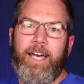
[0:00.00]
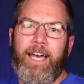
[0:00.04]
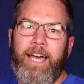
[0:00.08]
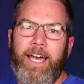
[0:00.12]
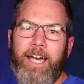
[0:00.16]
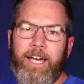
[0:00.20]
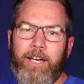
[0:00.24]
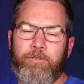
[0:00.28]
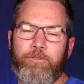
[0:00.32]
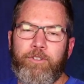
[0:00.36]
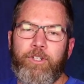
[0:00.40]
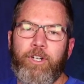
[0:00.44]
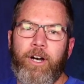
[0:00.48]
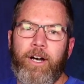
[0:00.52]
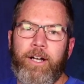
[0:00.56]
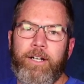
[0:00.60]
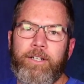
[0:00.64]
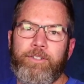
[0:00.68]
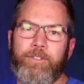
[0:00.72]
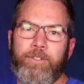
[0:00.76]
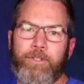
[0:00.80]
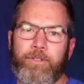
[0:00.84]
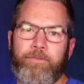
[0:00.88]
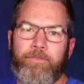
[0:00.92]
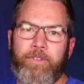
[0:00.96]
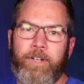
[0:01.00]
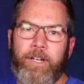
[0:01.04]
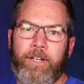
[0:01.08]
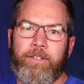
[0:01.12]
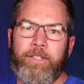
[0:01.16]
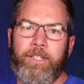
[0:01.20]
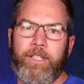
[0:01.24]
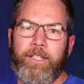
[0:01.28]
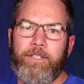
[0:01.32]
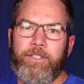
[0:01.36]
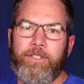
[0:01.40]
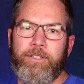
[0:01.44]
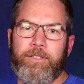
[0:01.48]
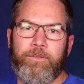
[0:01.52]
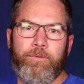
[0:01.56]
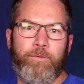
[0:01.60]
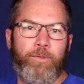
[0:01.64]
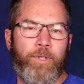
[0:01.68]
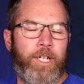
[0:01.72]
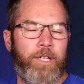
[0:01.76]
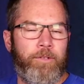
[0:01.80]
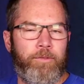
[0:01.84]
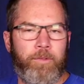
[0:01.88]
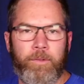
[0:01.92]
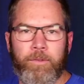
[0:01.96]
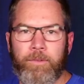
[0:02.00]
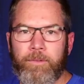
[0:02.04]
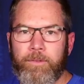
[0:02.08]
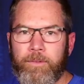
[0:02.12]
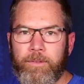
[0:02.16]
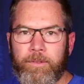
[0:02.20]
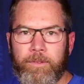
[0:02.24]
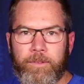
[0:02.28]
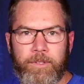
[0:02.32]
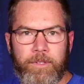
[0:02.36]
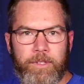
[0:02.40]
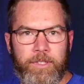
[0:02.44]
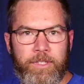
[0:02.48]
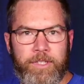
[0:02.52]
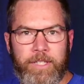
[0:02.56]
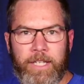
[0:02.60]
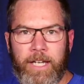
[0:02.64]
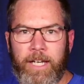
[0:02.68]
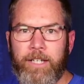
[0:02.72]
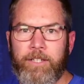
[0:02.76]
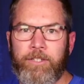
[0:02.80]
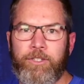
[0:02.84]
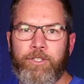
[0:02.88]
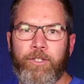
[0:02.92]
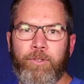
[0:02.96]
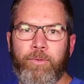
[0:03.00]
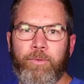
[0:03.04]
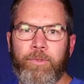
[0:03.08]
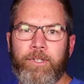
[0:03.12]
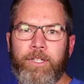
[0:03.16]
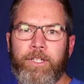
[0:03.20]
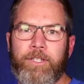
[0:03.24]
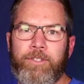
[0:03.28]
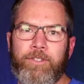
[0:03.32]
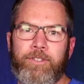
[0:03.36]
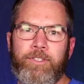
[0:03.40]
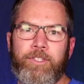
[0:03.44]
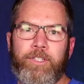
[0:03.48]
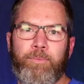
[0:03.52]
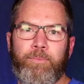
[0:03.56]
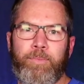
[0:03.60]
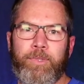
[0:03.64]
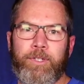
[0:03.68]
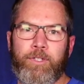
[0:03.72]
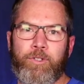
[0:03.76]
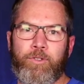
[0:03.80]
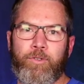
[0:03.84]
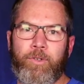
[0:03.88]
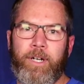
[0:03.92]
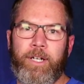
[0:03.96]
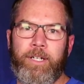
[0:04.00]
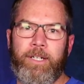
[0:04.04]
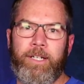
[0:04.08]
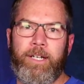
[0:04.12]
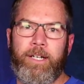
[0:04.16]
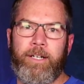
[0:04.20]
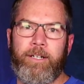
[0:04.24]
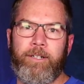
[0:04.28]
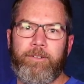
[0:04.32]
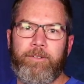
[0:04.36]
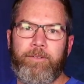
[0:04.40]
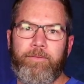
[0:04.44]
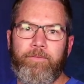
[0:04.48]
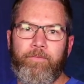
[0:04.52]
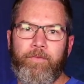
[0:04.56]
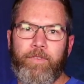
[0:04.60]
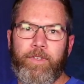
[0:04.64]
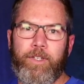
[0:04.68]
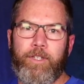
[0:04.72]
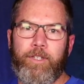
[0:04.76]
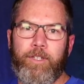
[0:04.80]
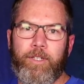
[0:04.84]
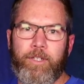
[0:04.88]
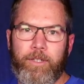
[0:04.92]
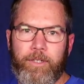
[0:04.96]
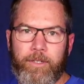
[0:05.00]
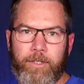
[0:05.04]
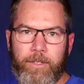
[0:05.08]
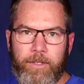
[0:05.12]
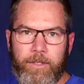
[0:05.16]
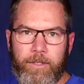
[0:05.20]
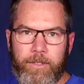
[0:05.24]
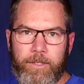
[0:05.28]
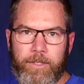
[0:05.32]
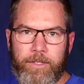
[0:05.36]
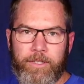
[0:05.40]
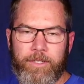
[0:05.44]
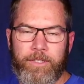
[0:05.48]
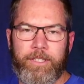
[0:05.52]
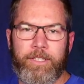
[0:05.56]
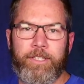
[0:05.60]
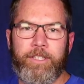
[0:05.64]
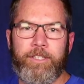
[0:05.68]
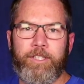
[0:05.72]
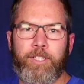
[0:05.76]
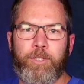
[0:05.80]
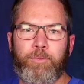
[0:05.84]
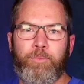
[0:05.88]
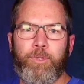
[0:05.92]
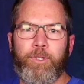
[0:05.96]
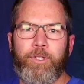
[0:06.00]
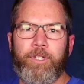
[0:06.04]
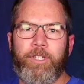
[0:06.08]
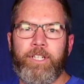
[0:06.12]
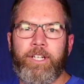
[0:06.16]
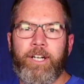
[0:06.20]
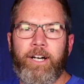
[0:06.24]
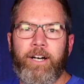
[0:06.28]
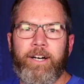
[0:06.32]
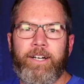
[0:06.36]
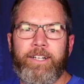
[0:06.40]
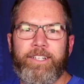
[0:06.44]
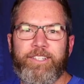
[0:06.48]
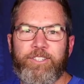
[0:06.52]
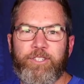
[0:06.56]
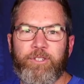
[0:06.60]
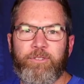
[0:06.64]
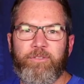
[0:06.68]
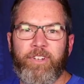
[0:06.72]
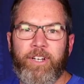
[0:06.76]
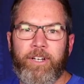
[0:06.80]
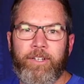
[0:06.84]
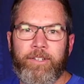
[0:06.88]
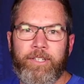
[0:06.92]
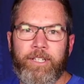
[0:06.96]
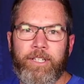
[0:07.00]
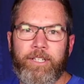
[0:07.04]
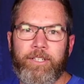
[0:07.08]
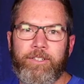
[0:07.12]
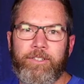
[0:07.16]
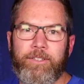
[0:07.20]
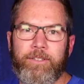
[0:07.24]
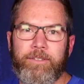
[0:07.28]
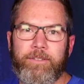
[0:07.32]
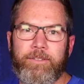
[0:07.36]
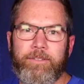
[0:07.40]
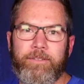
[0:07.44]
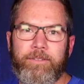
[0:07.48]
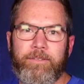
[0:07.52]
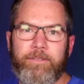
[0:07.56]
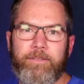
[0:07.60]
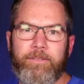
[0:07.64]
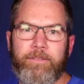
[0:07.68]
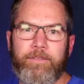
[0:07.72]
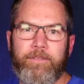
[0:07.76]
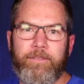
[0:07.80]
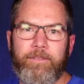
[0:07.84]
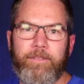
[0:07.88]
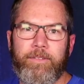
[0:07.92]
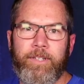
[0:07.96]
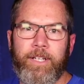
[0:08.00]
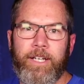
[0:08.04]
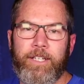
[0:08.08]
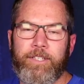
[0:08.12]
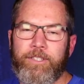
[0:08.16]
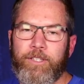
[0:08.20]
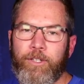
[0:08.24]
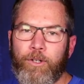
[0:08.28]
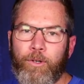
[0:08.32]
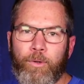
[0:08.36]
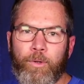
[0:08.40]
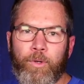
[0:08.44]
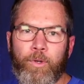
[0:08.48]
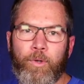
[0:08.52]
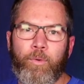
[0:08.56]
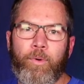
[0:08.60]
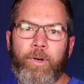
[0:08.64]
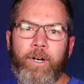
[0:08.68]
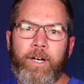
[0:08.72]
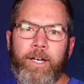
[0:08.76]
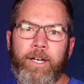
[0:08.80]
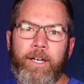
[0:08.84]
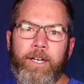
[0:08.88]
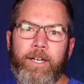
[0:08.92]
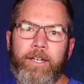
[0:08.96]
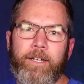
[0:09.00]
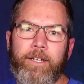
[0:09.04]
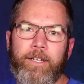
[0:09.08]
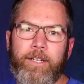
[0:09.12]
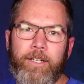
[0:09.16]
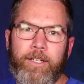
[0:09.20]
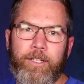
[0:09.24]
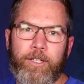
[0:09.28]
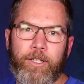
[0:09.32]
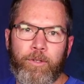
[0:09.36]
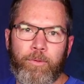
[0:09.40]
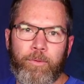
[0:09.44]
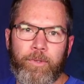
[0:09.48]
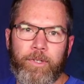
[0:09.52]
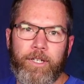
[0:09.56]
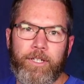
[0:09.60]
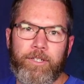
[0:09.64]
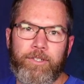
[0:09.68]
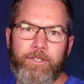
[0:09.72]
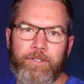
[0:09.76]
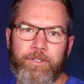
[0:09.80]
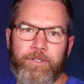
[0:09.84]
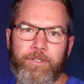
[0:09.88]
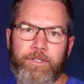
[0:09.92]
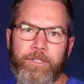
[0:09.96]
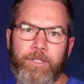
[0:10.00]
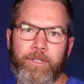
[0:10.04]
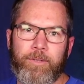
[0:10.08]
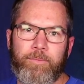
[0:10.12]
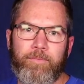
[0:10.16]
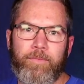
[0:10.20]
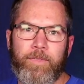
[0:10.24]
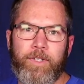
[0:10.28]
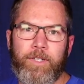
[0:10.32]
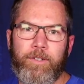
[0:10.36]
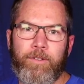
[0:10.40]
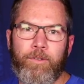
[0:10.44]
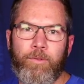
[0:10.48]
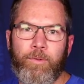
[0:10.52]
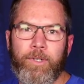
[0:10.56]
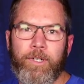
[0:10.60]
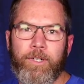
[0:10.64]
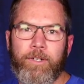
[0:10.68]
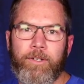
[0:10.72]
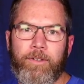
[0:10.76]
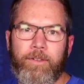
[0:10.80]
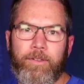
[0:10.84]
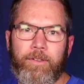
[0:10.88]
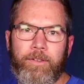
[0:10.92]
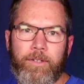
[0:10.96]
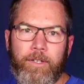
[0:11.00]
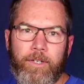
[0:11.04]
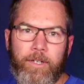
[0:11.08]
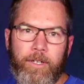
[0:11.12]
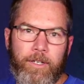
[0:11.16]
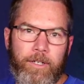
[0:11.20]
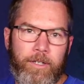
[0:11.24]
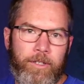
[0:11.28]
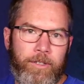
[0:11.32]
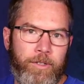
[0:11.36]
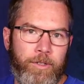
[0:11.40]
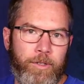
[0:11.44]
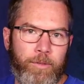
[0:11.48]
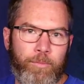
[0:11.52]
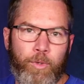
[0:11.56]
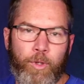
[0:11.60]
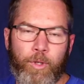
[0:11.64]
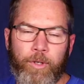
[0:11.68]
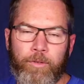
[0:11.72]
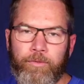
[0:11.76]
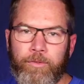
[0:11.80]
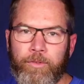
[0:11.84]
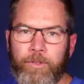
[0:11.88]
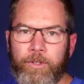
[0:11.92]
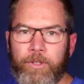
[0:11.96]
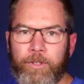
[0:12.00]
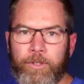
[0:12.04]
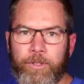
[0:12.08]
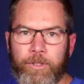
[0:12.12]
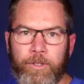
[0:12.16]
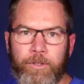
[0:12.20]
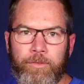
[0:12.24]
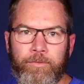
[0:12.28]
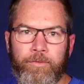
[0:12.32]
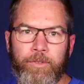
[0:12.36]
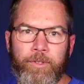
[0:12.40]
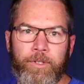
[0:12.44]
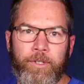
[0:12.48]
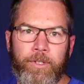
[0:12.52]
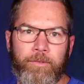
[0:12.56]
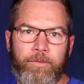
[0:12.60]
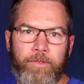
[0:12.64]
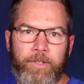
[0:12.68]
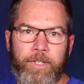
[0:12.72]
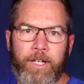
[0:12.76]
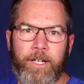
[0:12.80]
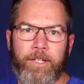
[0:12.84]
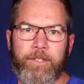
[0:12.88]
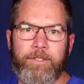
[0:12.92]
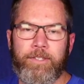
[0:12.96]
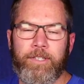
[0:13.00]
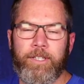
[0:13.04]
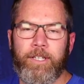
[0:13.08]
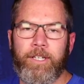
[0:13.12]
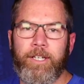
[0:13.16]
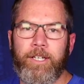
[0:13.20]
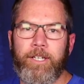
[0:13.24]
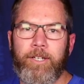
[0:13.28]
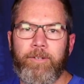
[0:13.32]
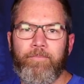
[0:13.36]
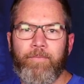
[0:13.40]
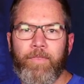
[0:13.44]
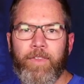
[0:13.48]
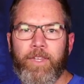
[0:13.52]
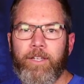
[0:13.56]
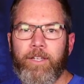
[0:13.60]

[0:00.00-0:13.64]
have God as your foundation. Whatever status your relationship is right now, seek to put God as your foundation. That's the only way your relationship with your boyfriend or girlfriend or fiance